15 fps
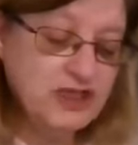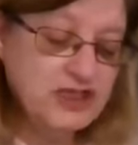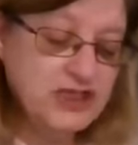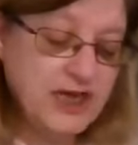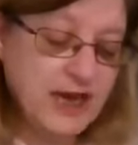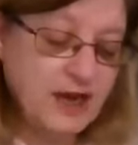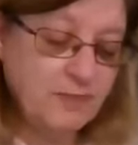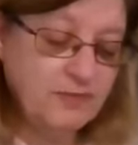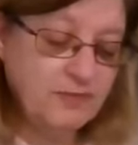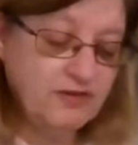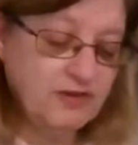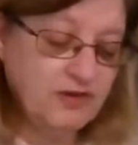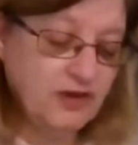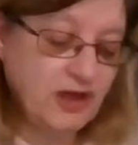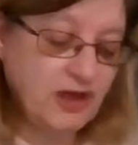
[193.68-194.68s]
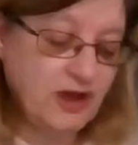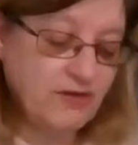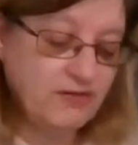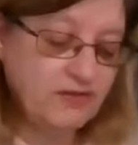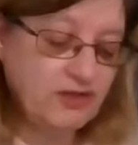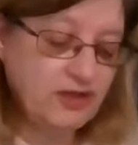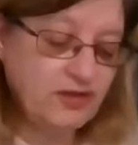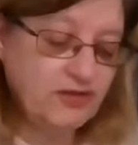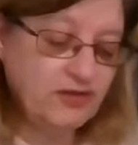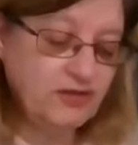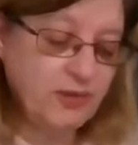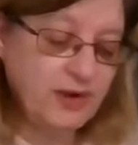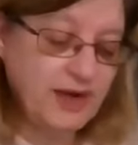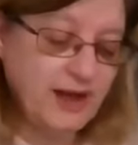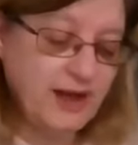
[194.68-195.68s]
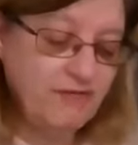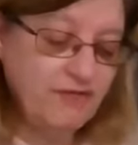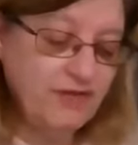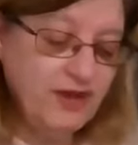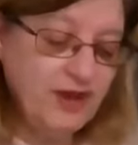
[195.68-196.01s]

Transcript: She helps us look after those we love